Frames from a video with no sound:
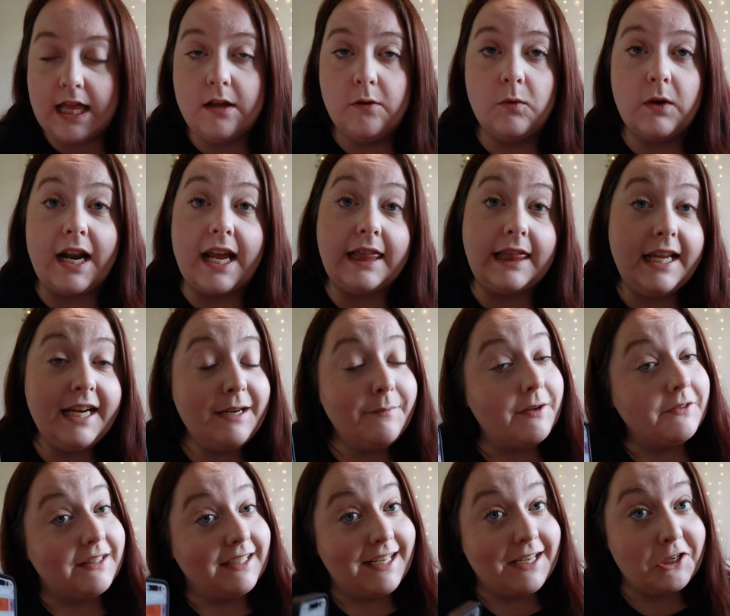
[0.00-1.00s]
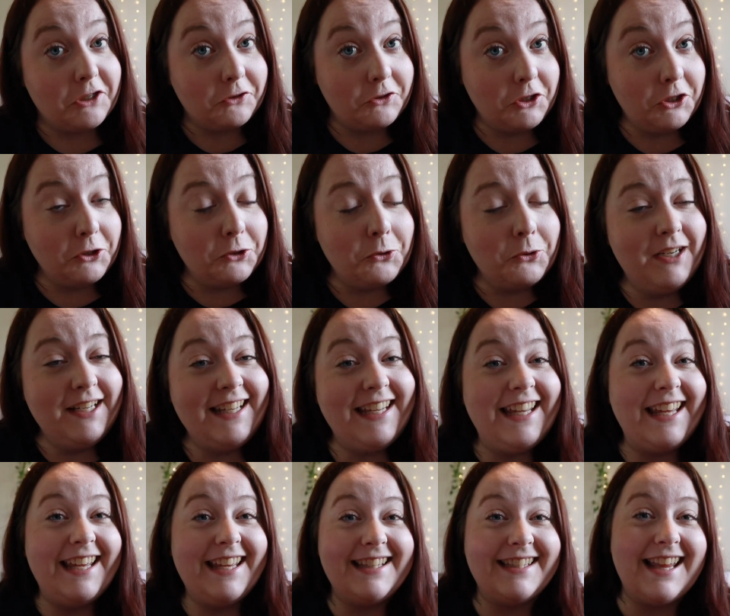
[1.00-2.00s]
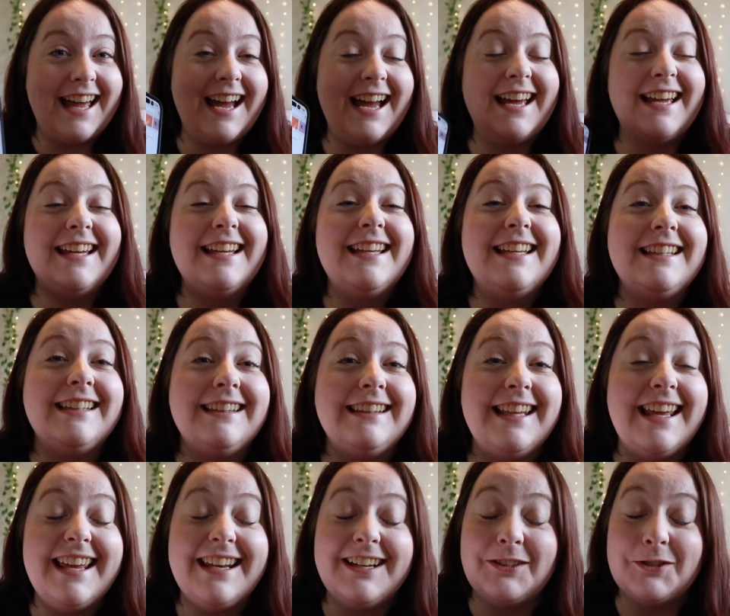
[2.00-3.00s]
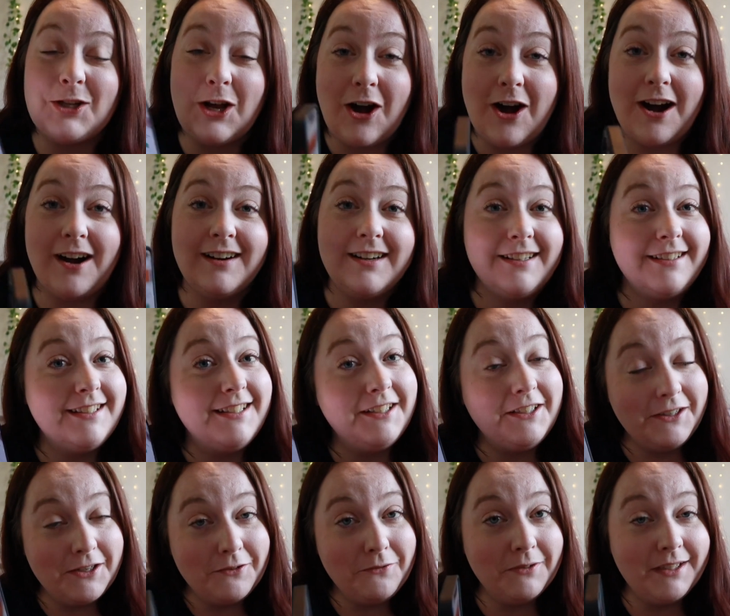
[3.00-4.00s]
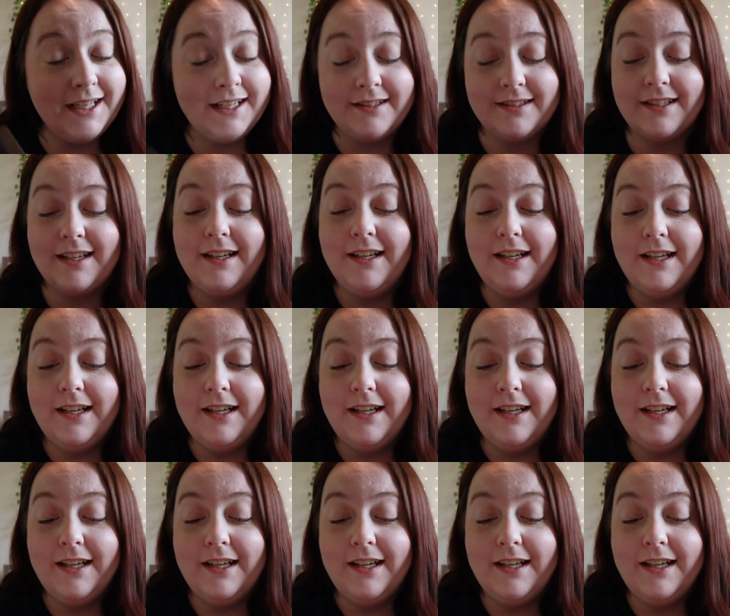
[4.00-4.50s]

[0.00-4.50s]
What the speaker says: What I like about the Kindle too is that it'll talk to Goodreads,